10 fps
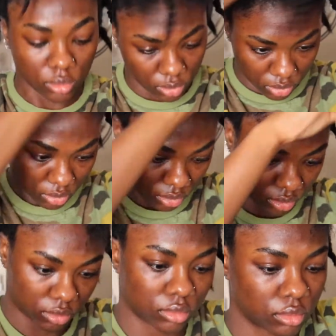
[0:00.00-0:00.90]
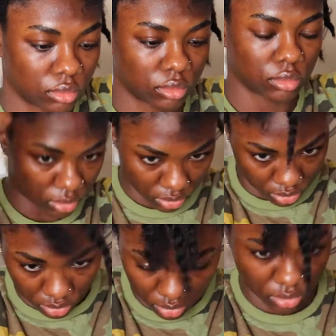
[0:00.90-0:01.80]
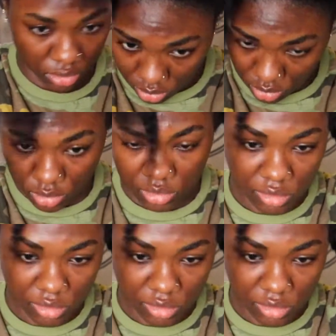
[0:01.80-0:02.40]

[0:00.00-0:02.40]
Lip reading: My hair is in twists because I deep conditioned after